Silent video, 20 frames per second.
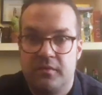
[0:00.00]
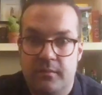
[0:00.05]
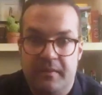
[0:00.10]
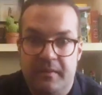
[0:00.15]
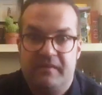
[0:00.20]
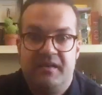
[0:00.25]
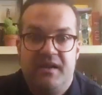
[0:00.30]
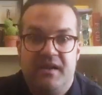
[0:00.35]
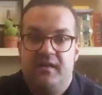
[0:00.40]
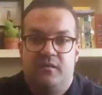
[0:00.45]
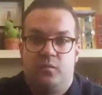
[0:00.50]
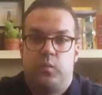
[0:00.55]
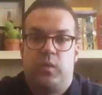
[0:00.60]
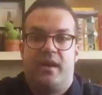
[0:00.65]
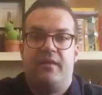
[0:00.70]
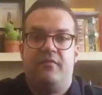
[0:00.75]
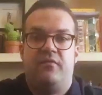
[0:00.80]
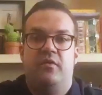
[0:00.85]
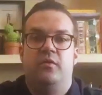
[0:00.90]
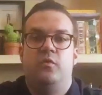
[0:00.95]
So basically it's
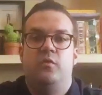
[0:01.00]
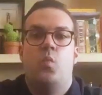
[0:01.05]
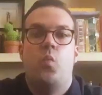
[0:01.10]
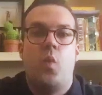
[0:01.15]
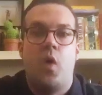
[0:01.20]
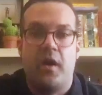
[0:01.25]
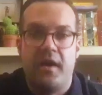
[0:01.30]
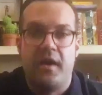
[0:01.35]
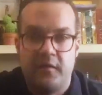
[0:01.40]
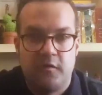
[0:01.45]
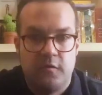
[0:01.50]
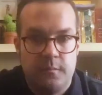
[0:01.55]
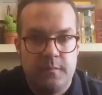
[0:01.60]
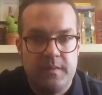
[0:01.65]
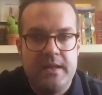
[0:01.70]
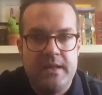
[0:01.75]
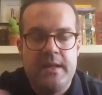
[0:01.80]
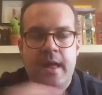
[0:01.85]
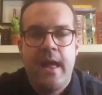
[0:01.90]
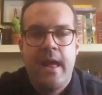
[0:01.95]
whatever you want it to
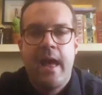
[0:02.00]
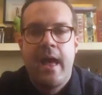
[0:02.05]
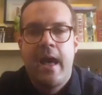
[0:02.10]
be.